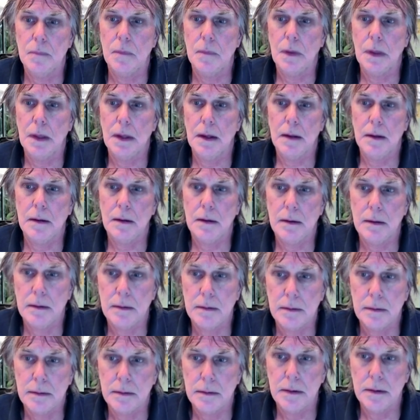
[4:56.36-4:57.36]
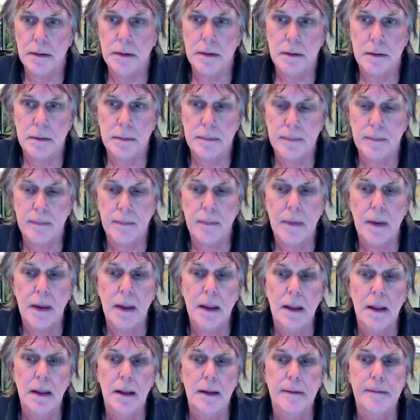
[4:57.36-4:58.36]

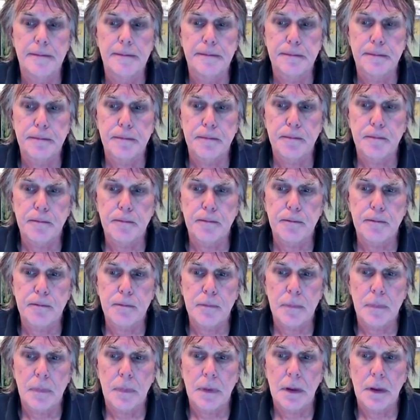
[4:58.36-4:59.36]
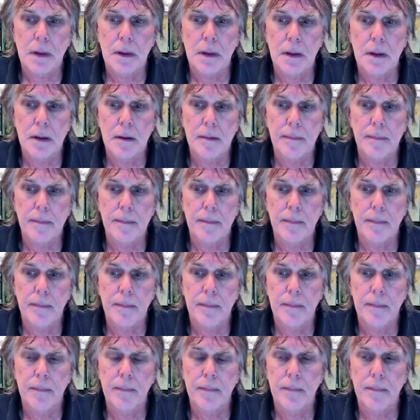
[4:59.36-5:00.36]

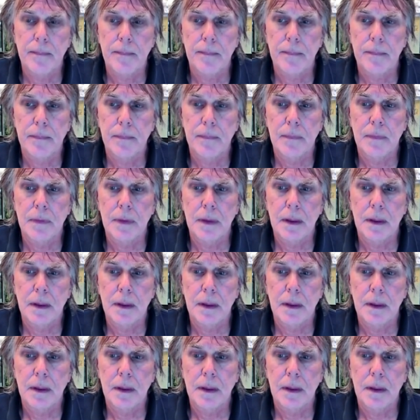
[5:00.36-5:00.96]
(silent)